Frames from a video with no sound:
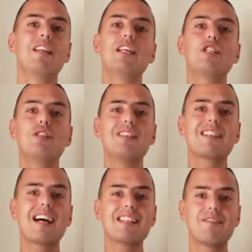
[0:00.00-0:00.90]
They should
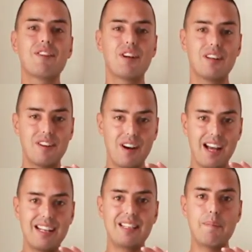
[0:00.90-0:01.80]
discuss whether there are
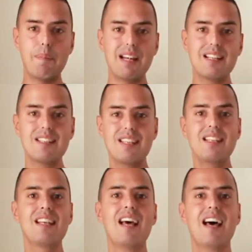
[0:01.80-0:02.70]
any
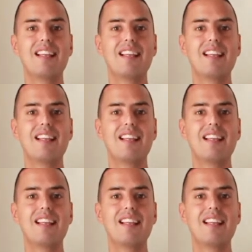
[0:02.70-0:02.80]
dependencies,